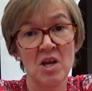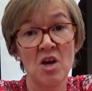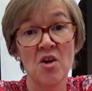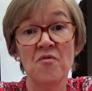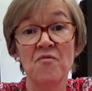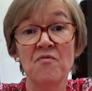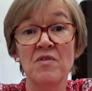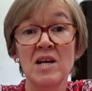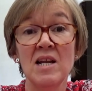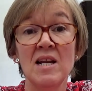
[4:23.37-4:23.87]
a
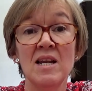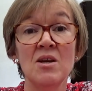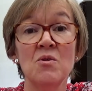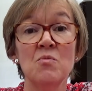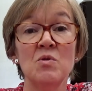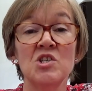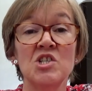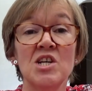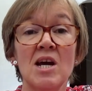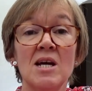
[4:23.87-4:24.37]

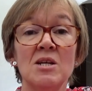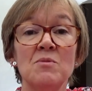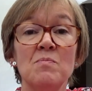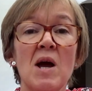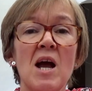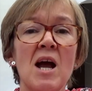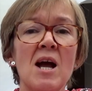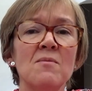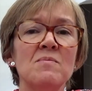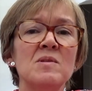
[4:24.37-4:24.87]
feeling which had
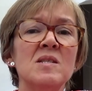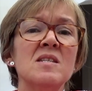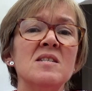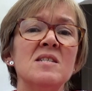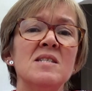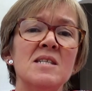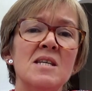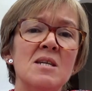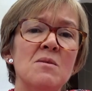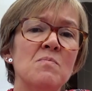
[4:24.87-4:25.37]
perhaps a
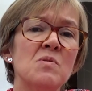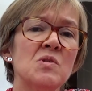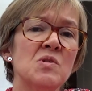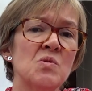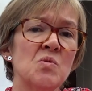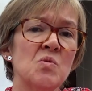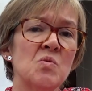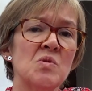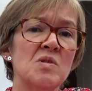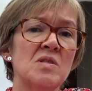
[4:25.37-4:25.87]
deeper
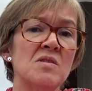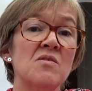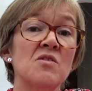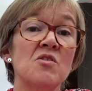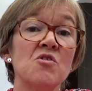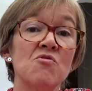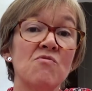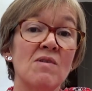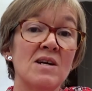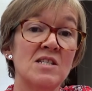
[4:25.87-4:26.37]
source than
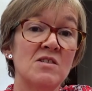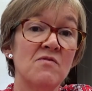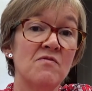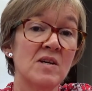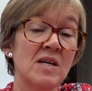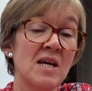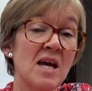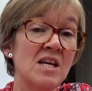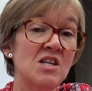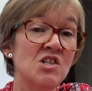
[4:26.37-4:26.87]
the
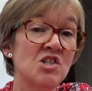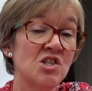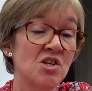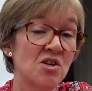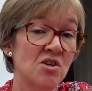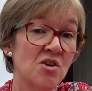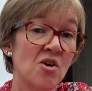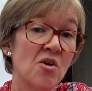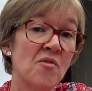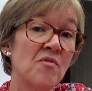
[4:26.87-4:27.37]

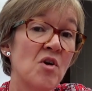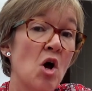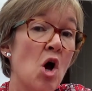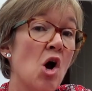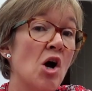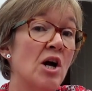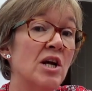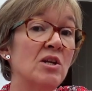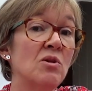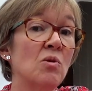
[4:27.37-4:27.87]
gratification of
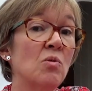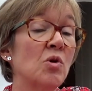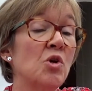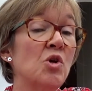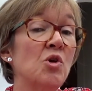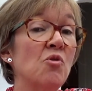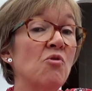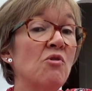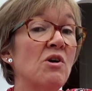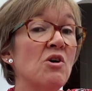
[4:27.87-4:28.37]
idle
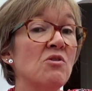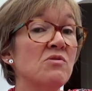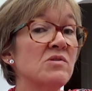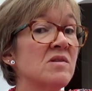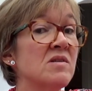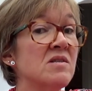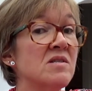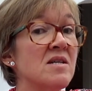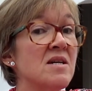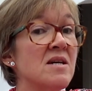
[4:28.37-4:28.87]

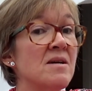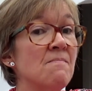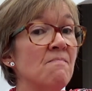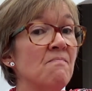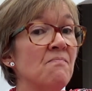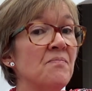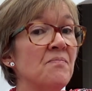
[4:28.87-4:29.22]
curiosity.